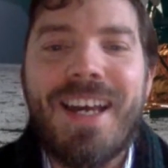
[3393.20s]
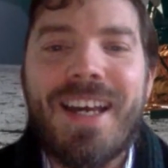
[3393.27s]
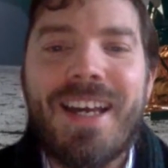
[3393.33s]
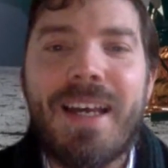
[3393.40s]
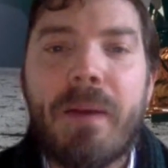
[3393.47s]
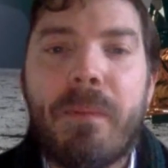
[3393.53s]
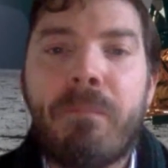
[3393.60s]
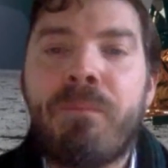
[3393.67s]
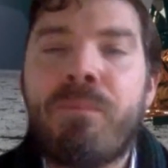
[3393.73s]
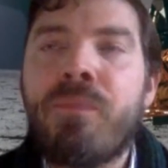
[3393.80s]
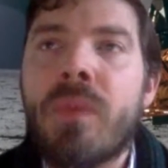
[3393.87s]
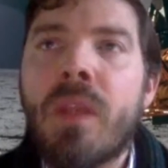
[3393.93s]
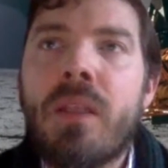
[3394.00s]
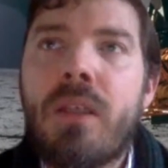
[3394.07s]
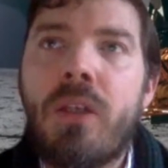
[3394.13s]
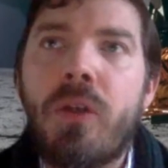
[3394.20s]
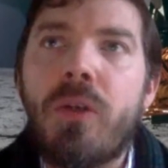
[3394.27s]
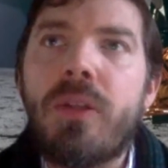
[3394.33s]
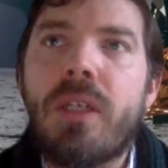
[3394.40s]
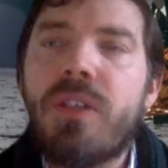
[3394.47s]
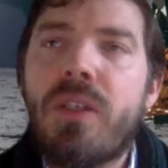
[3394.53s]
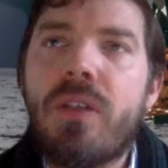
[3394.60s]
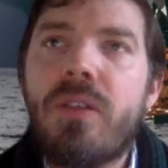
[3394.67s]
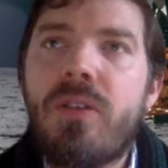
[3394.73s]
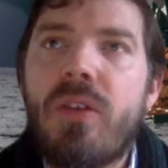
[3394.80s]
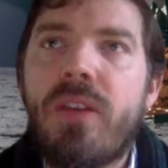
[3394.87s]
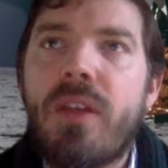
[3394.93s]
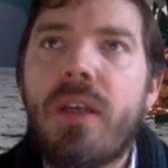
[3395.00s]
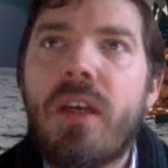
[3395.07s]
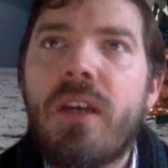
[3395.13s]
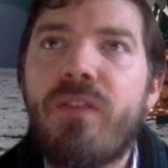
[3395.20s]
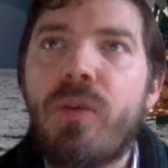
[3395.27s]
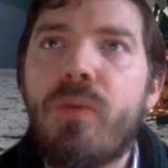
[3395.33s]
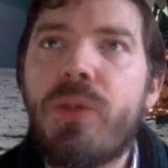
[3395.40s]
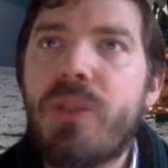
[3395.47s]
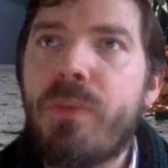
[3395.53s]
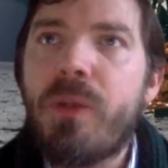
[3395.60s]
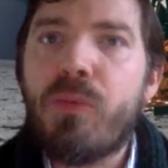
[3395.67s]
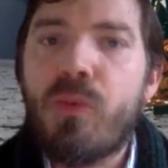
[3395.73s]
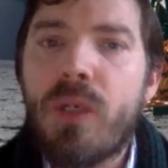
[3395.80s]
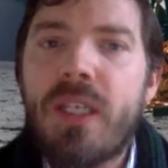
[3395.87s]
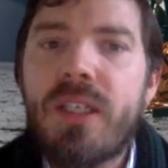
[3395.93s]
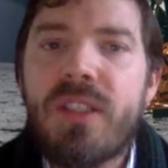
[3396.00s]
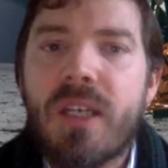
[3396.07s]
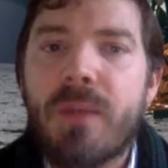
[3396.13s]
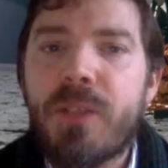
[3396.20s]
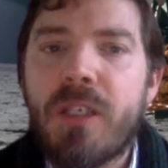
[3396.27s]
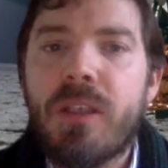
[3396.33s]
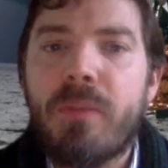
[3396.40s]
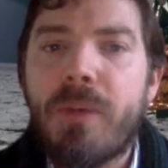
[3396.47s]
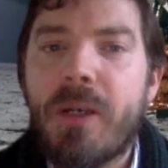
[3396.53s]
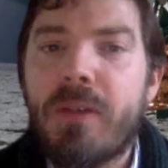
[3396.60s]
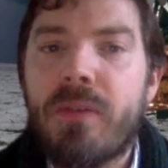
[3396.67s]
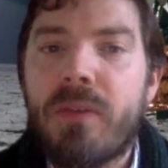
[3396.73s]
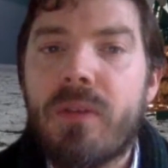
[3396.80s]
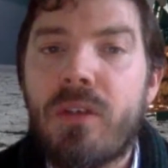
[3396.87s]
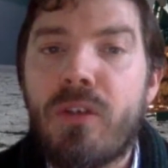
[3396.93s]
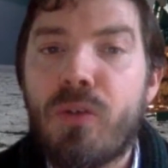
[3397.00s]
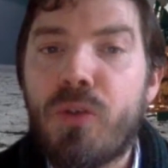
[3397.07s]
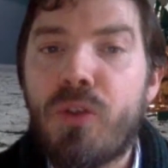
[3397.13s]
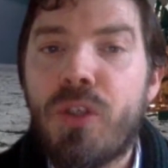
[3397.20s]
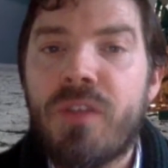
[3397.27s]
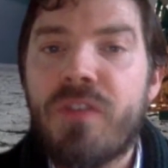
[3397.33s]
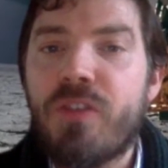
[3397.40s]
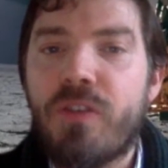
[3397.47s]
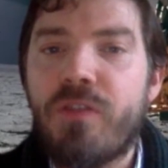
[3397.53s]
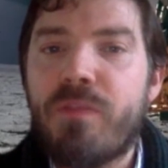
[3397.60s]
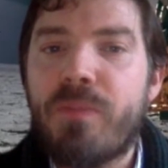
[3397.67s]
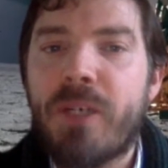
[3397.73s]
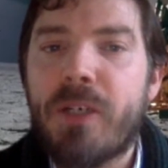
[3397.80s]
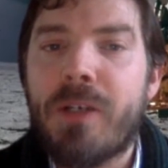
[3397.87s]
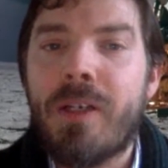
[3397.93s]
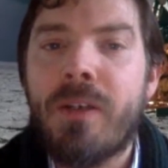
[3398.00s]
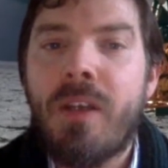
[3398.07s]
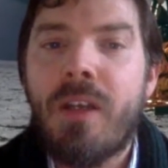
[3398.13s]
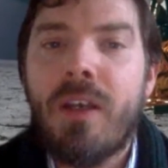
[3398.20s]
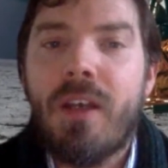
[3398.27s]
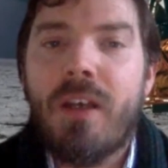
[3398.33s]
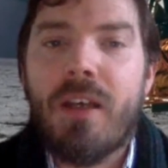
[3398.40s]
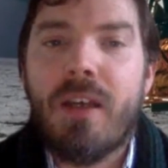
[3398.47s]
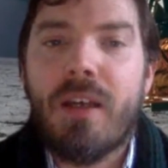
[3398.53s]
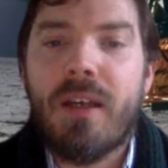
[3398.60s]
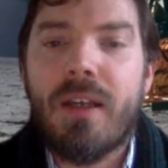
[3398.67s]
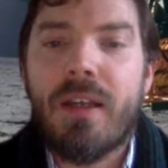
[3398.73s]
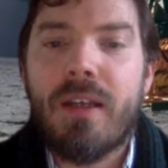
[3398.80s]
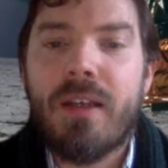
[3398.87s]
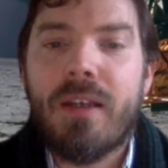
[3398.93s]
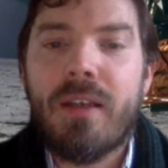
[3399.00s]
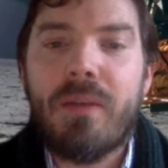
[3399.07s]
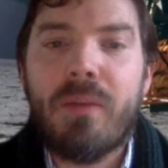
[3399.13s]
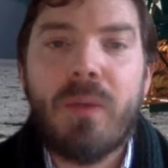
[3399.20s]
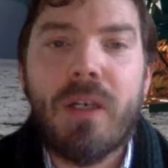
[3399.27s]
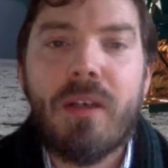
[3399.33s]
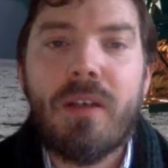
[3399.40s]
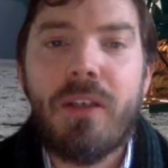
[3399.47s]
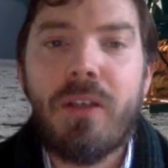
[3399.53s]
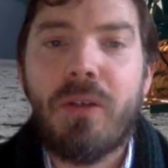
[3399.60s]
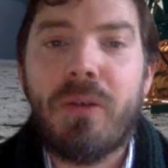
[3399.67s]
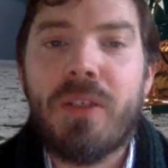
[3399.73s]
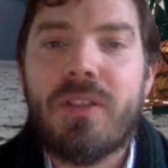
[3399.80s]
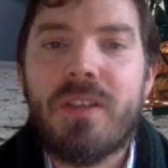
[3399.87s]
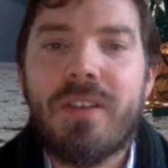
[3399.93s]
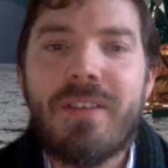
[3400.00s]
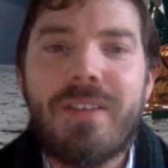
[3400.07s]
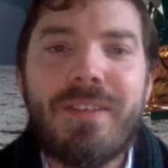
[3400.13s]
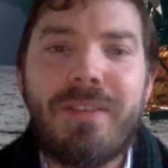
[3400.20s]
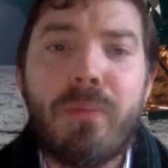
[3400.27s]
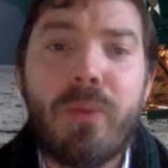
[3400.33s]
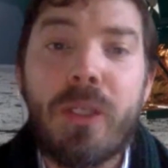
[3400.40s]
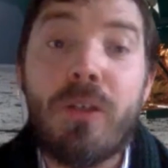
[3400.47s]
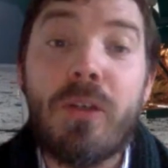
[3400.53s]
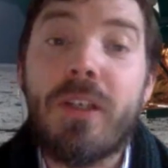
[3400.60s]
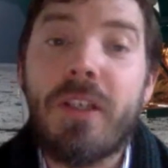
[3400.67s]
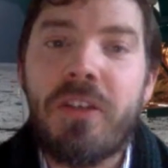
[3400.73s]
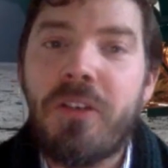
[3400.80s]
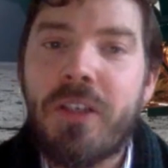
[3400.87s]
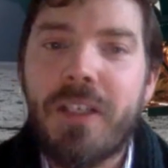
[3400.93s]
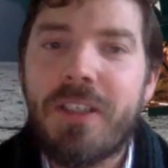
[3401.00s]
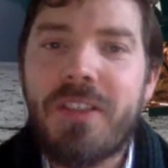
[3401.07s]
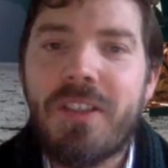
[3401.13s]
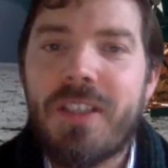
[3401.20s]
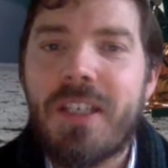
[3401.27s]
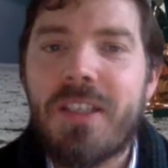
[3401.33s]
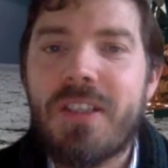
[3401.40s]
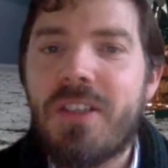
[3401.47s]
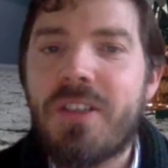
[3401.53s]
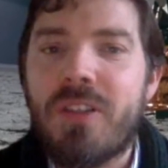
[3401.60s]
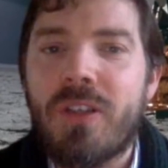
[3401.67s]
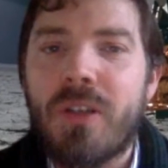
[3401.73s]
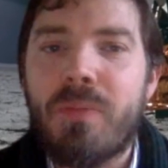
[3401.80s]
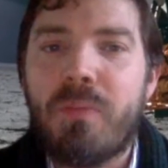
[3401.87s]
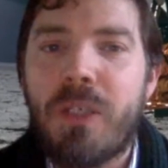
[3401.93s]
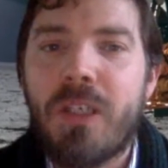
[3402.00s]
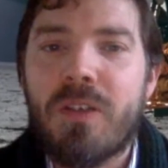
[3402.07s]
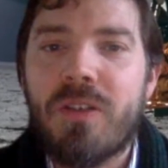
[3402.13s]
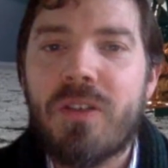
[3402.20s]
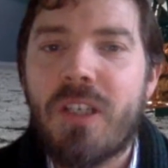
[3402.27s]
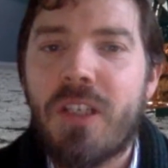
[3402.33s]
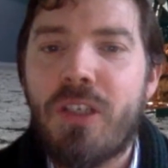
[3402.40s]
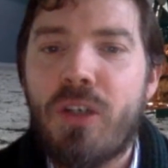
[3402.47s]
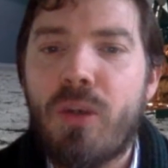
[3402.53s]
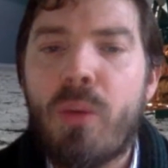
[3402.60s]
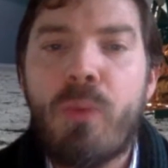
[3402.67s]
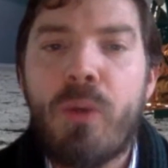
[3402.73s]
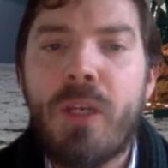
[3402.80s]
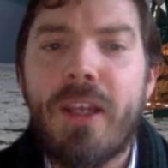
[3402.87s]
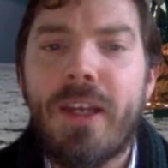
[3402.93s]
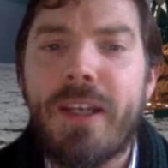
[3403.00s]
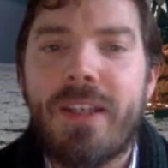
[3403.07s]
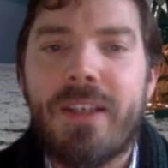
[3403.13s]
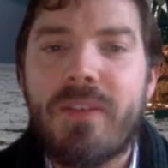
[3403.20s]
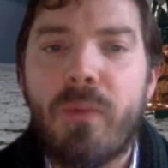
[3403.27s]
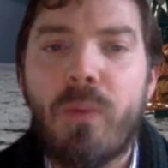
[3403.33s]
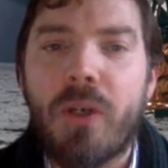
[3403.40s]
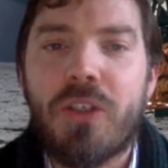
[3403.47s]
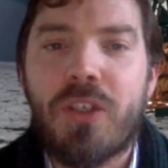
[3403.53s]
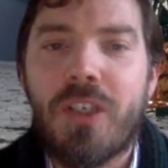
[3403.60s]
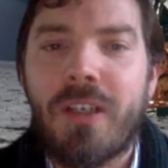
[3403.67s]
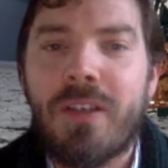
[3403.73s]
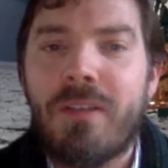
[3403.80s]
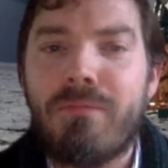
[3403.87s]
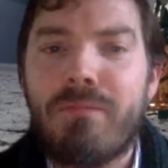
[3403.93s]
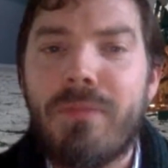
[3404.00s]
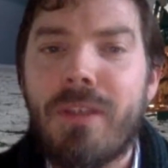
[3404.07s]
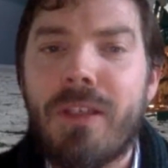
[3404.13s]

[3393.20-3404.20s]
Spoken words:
There's also a thing, I've always been really skeptical about the notion of soft power, where, it's, when you look at the United States, it's not because in Europe we like watching